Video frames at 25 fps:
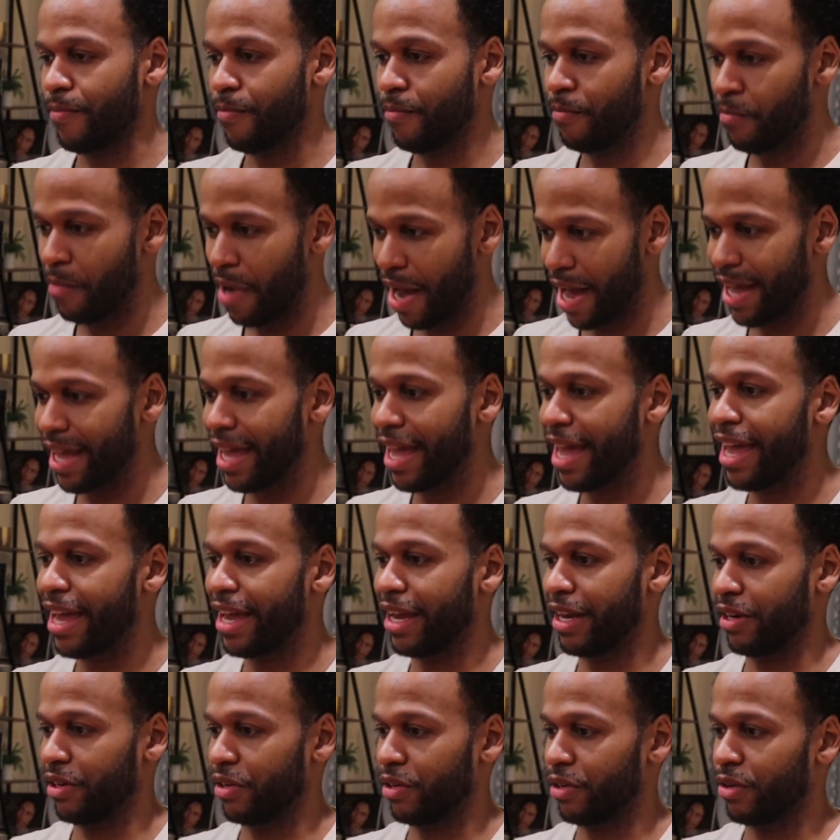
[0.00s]
my
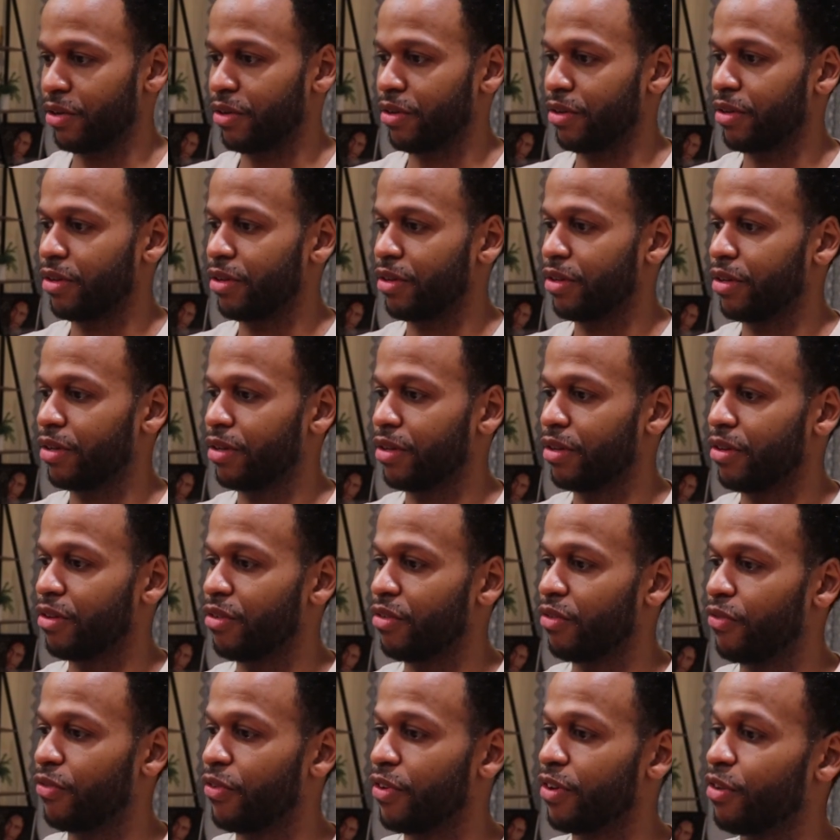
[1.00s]
hair
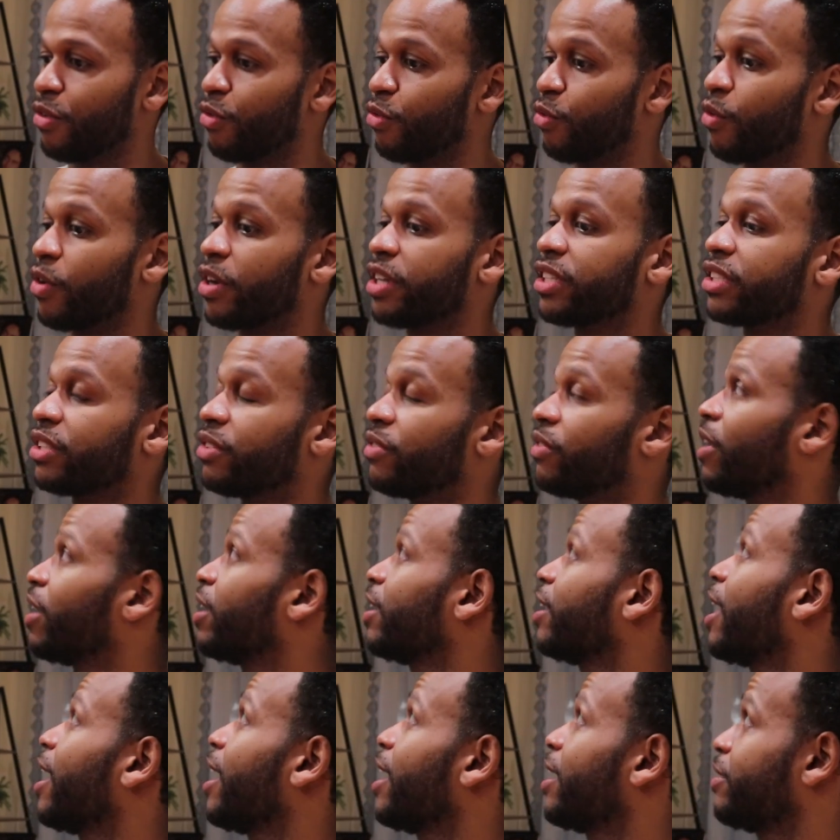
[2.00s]
for the rest of
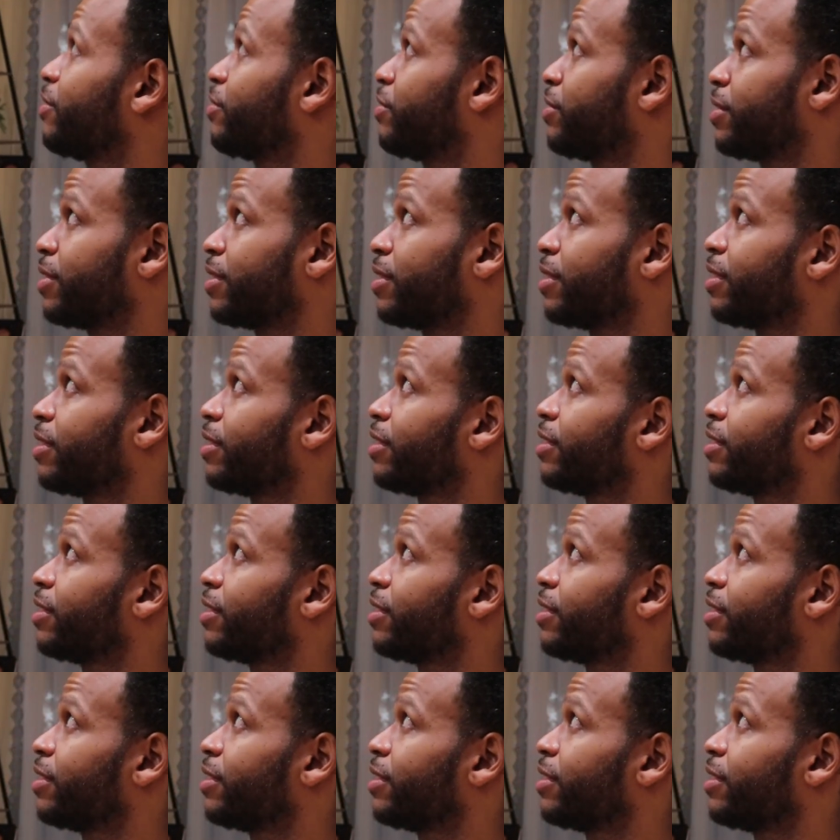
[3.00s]
our lives.